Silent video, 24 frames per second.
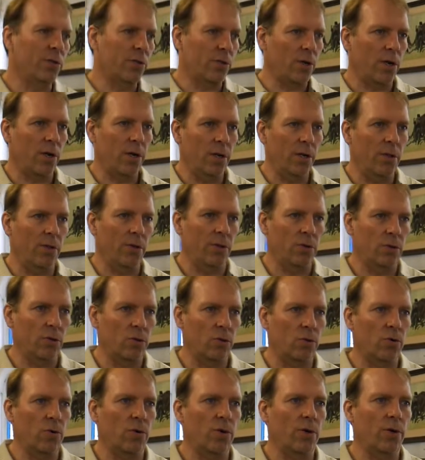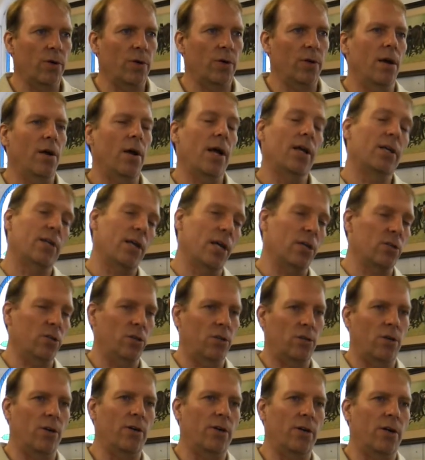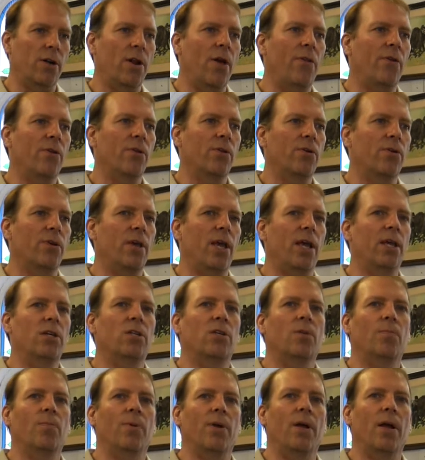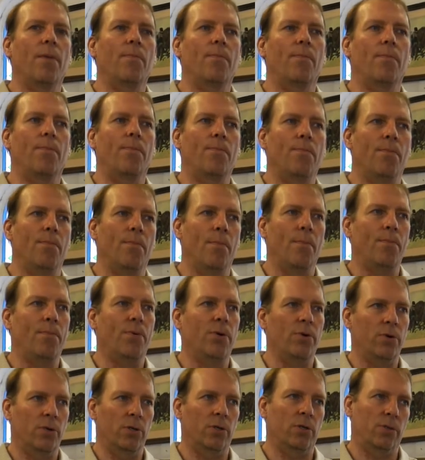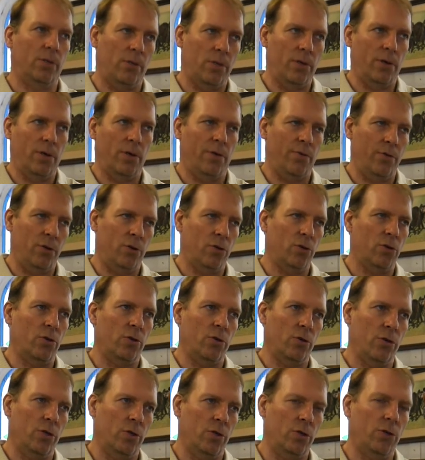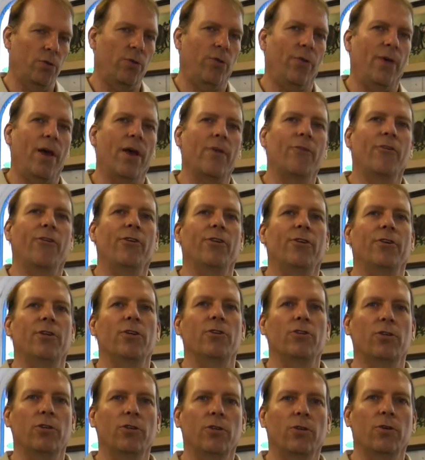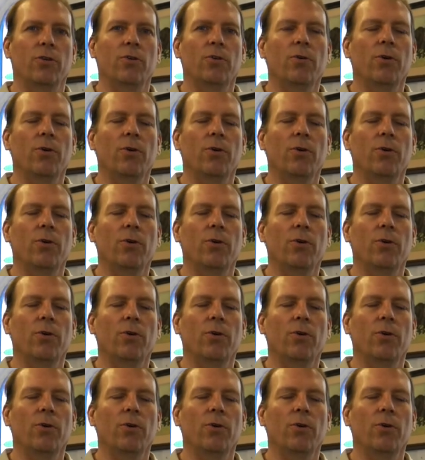started the store, I actually started in another location, but I purchased the, the church in two thousand two.